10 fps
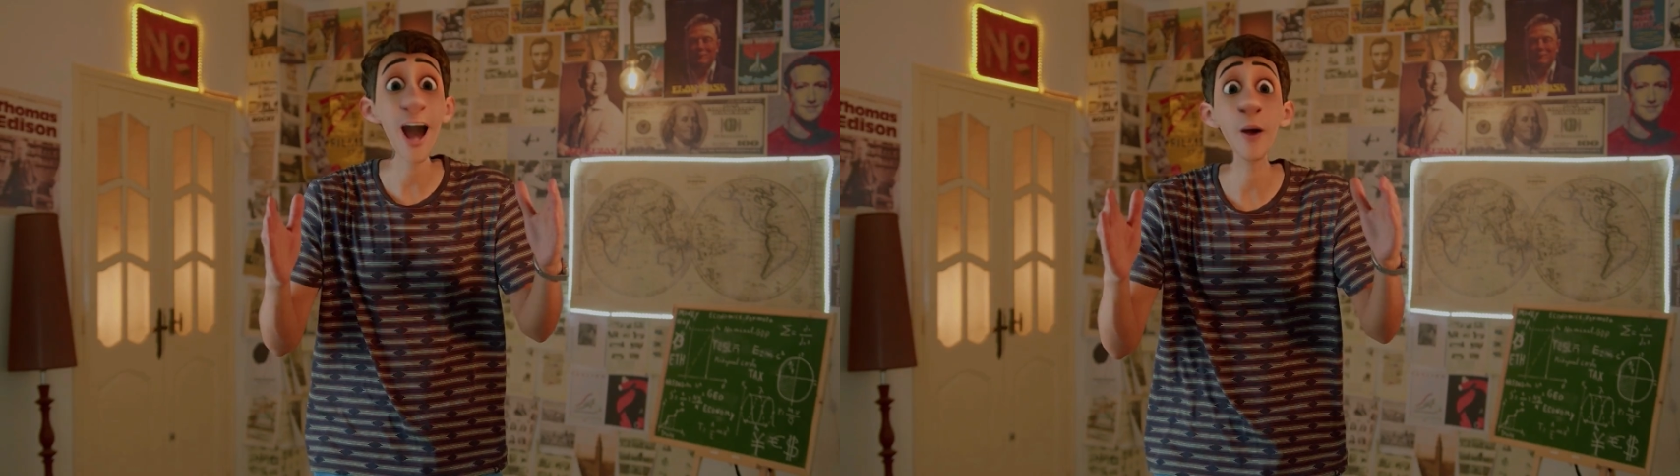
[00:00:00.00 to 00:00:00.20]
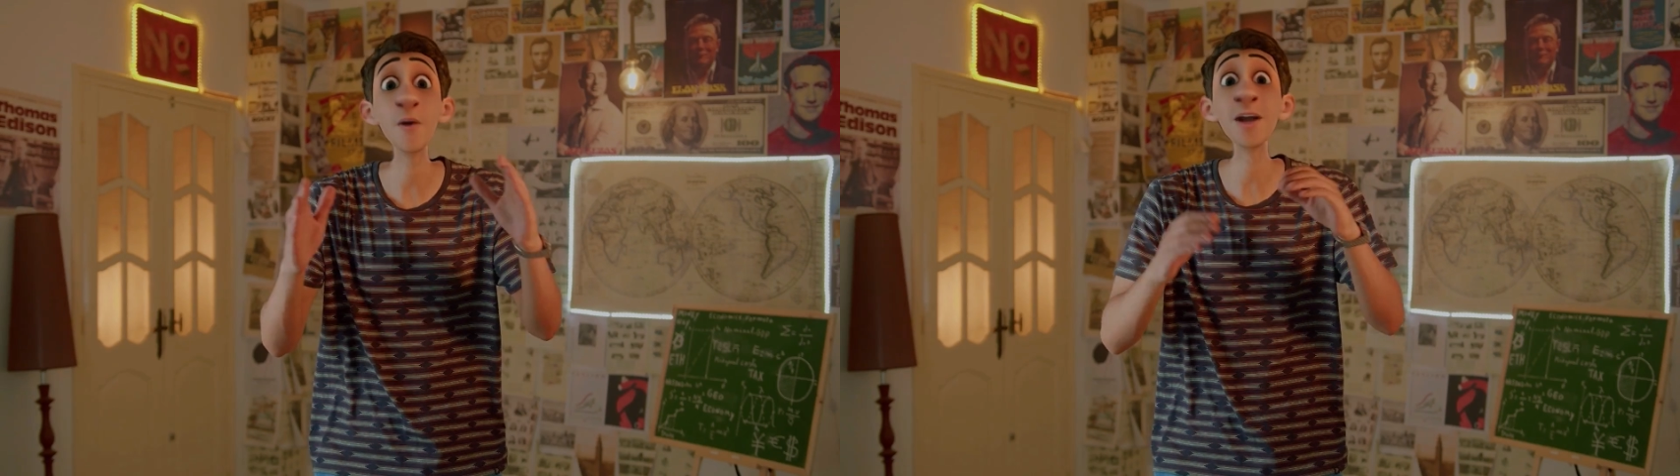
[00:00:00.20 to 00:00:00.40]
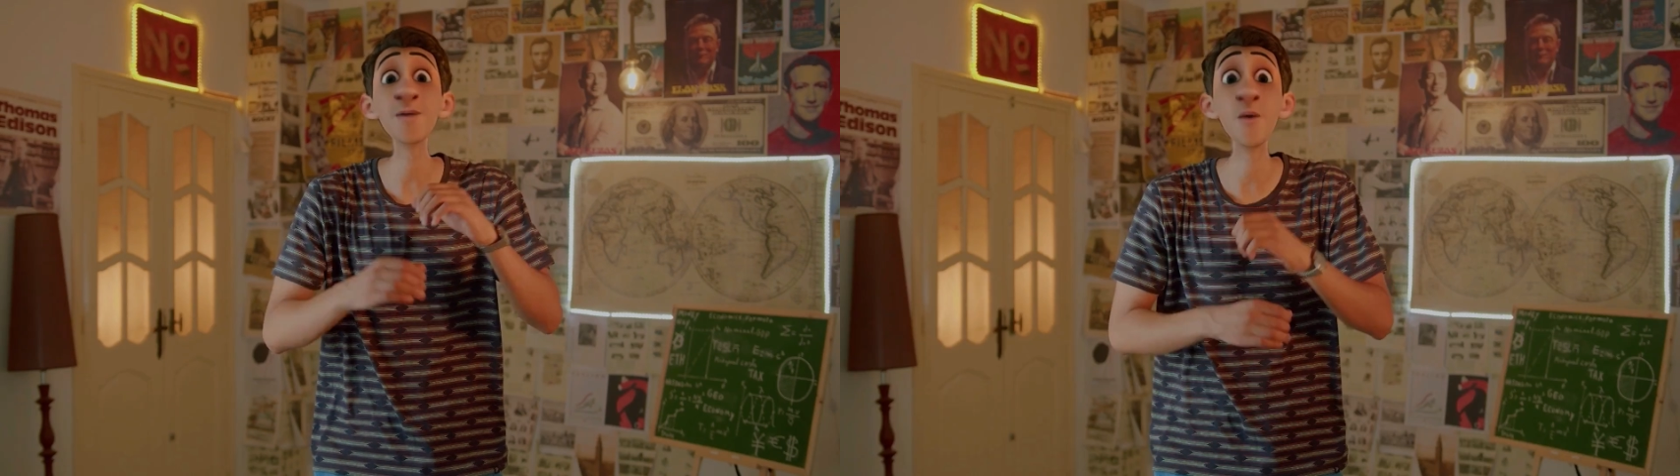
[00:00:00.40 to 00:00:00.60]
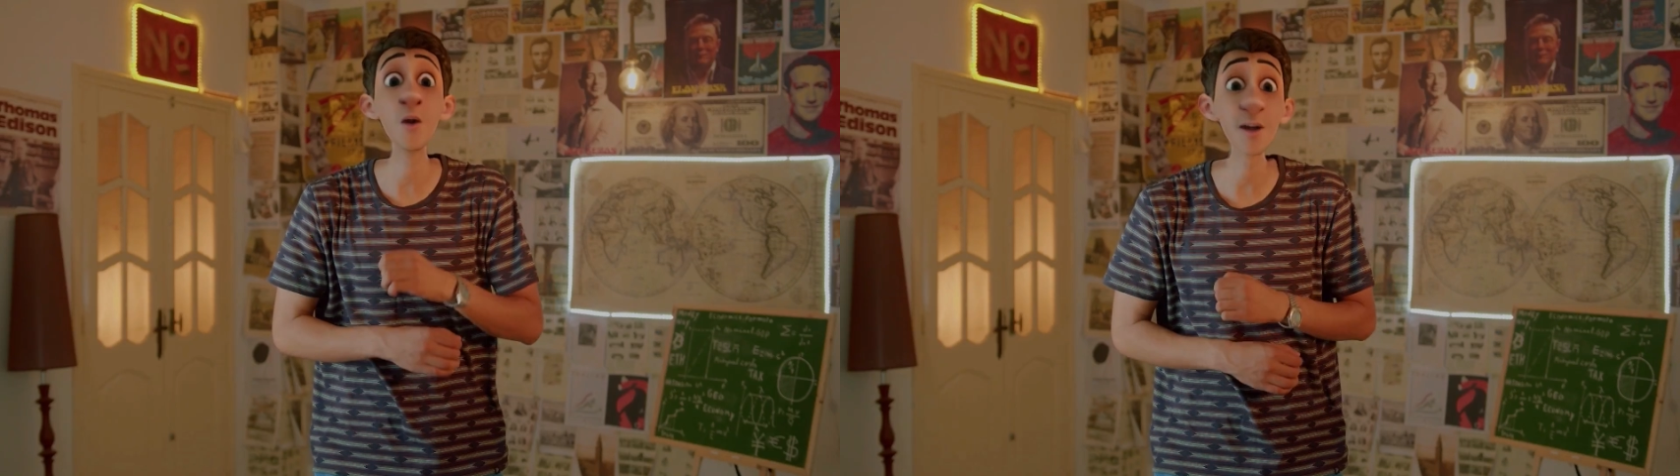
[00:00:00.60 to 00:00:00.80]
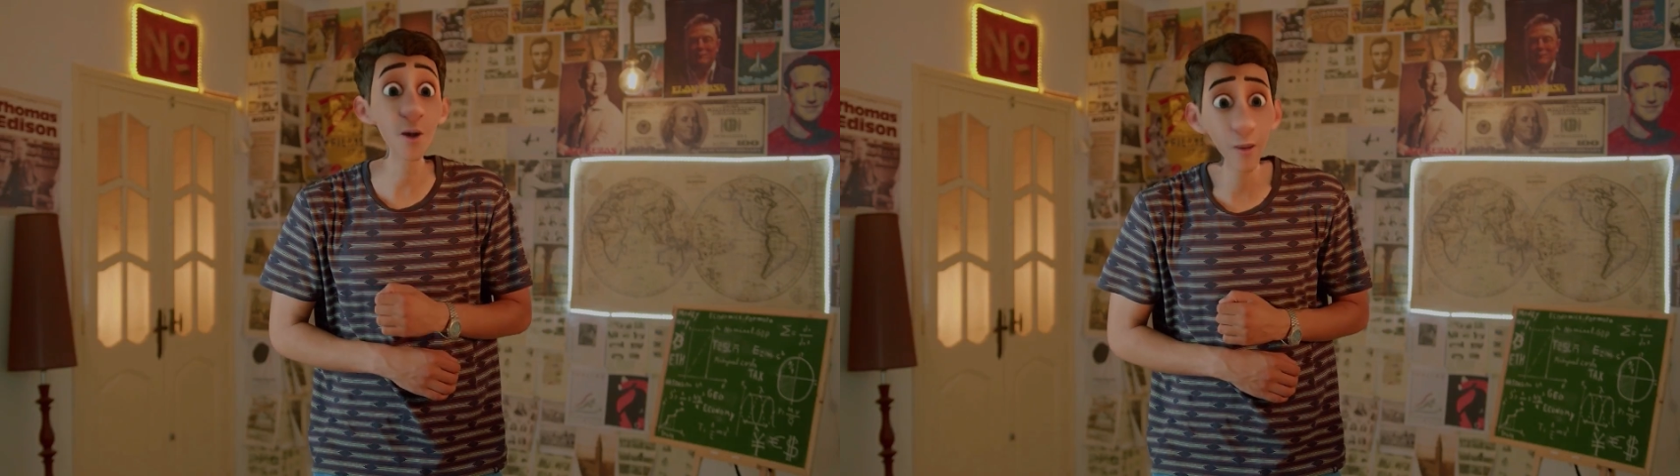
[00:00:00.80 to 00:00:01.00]
Apple is
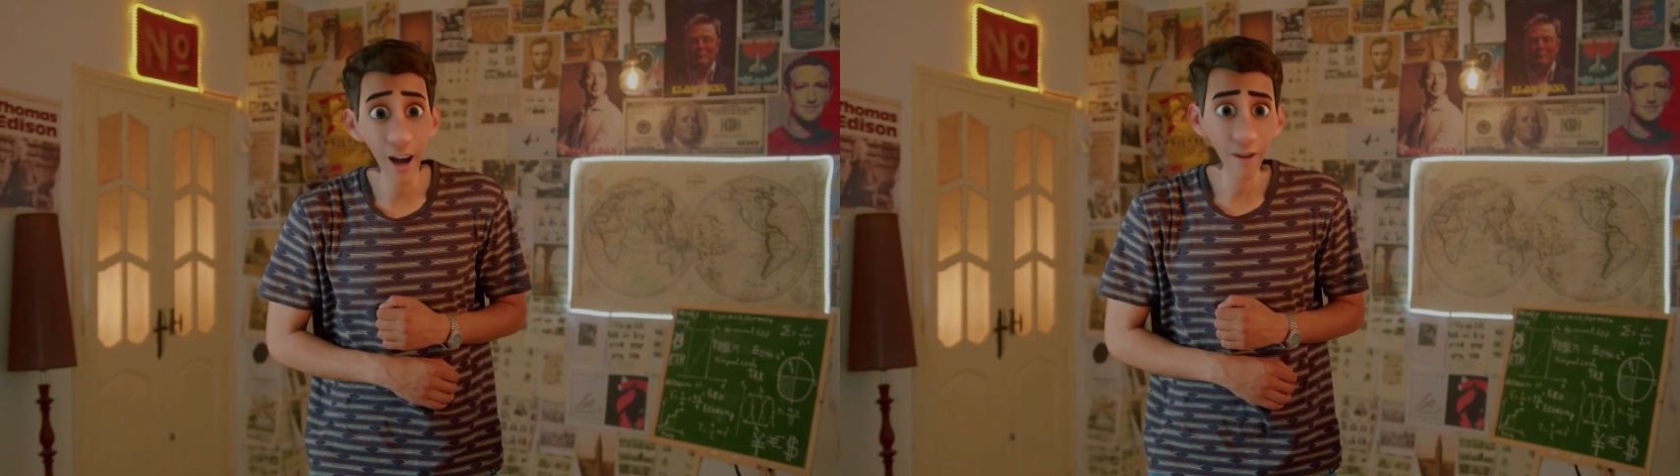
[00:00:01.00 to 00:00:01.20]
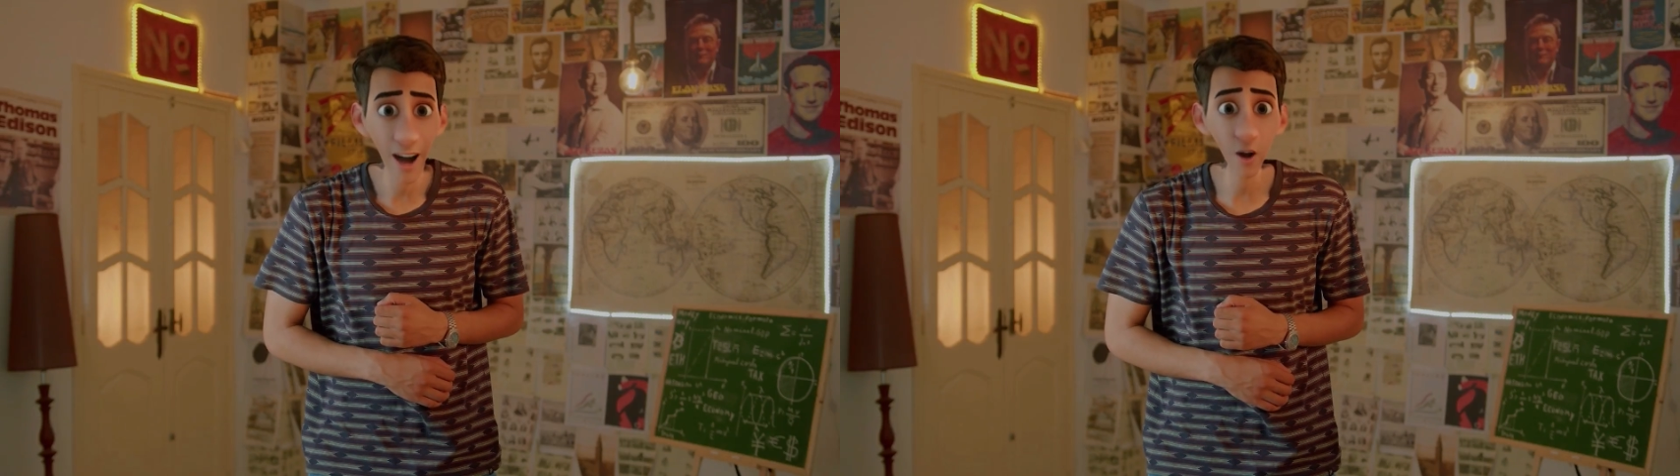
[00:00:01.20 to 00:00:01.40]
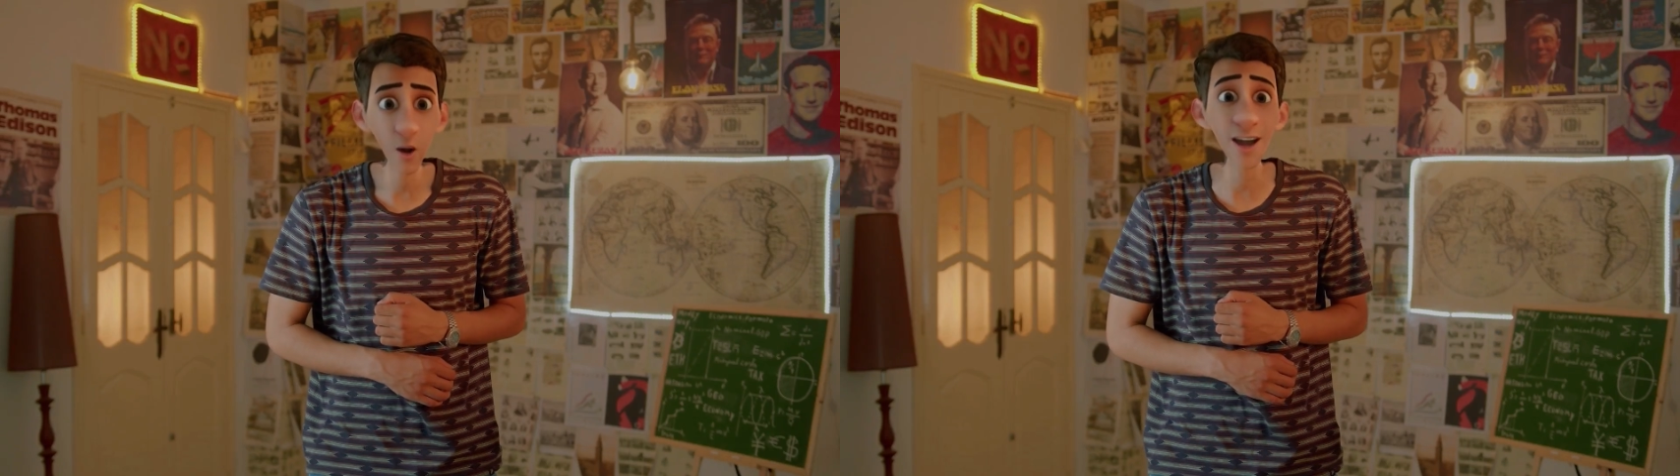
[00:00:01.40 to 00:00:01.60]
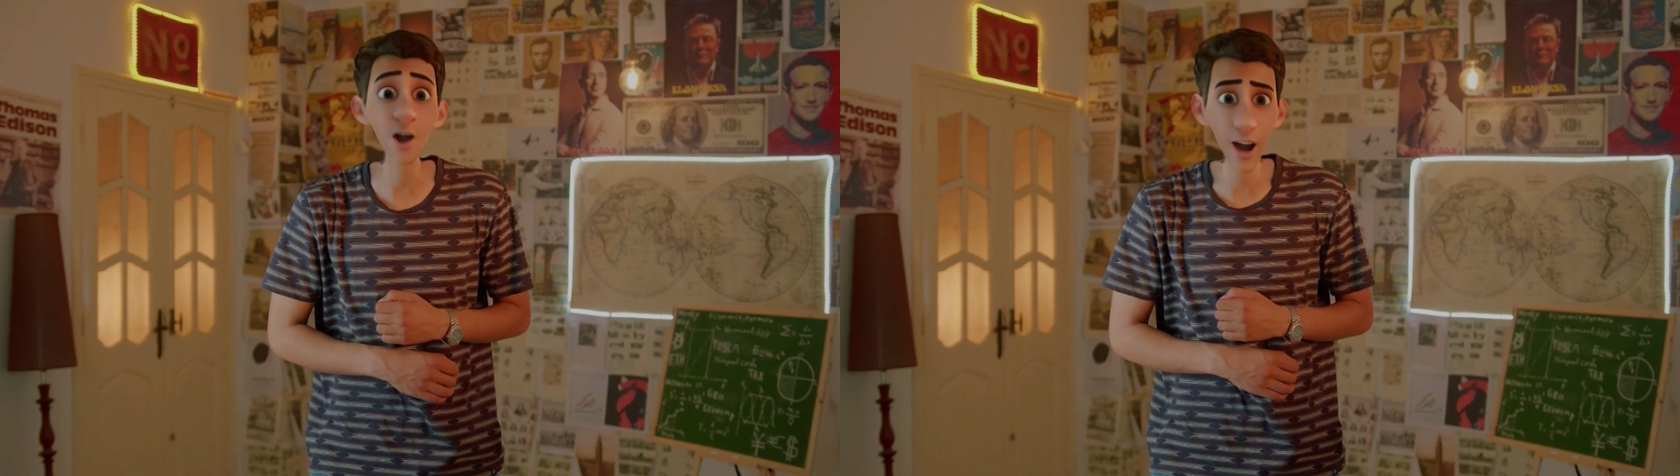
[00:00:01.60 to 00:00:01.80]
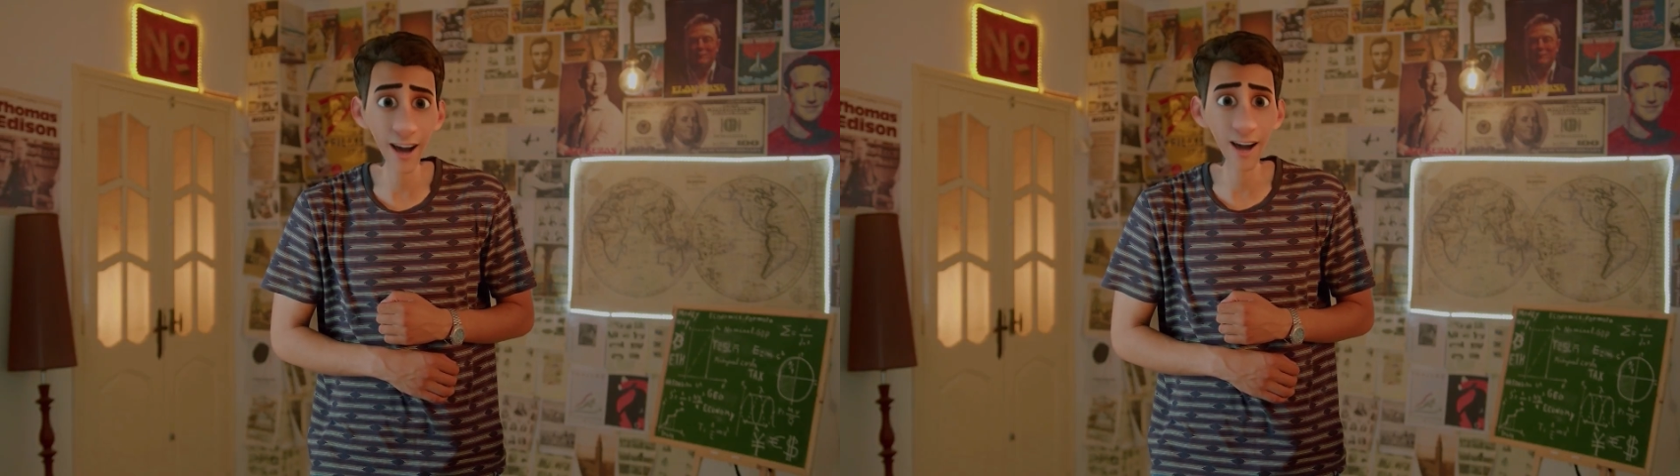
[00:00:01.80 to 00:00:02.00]
forced to
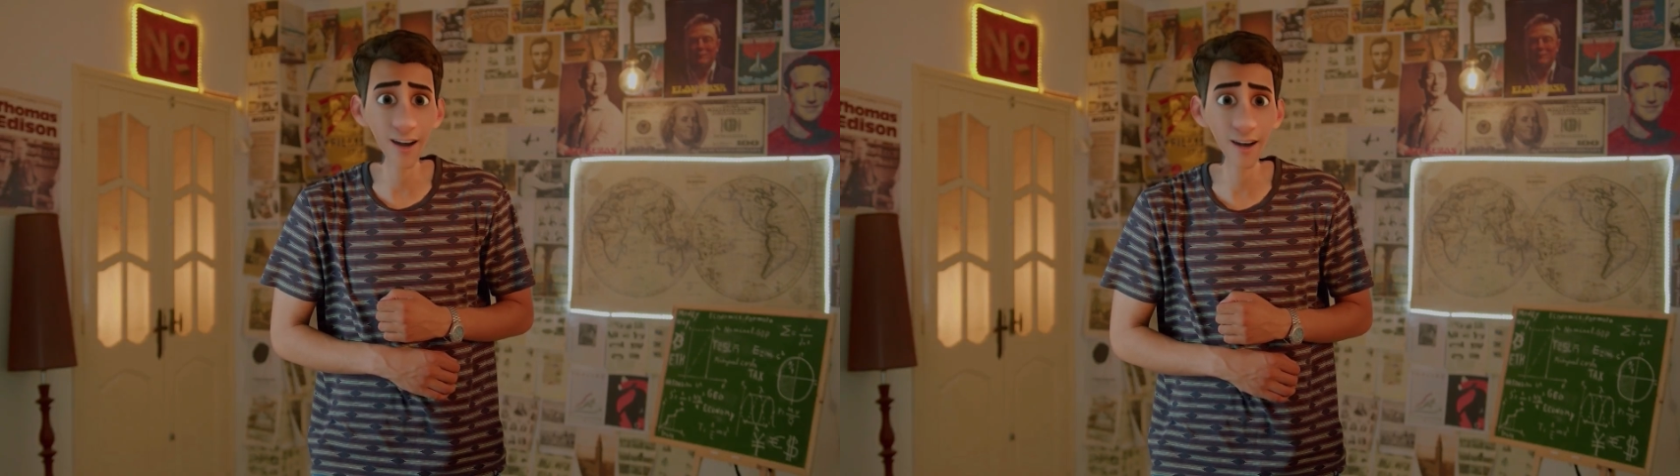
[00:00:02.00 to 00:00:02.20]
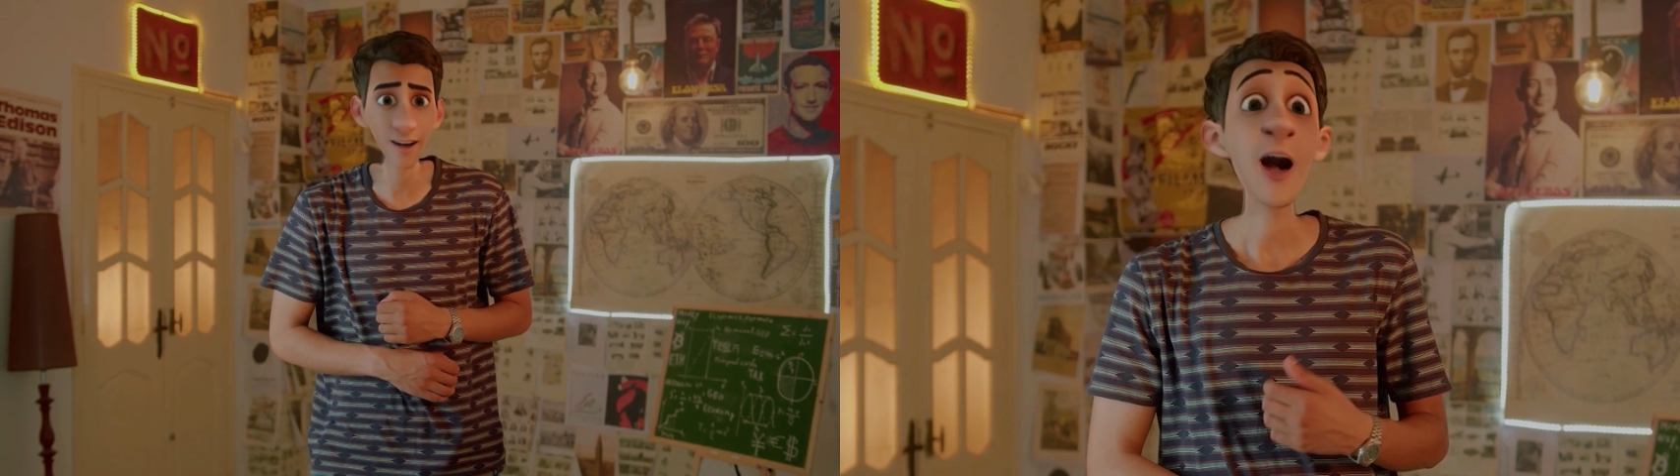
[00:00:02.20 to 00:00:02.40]
manufacture in China.